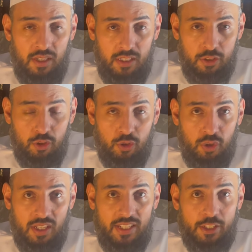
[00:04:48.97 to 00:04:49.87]
It's to
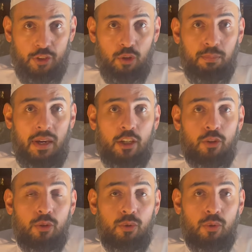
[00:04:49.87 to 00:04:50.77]
connect you back
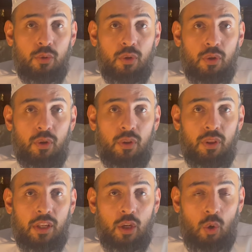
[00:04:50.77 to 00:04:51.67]
to
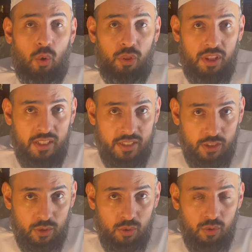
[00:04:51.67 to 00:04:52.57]
the authentic
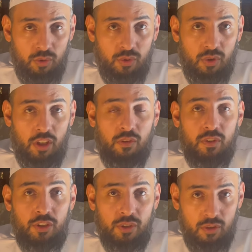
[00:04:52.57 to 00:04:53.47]
source, the
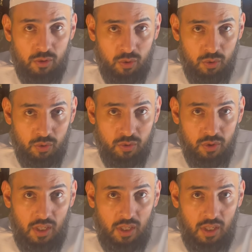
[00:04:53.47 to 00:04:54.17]
original source.